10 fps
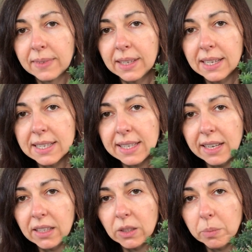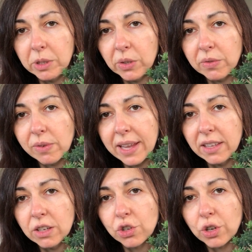It has like a little bit of
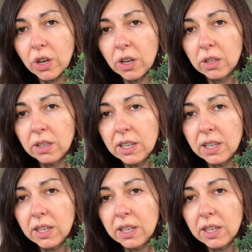reddish on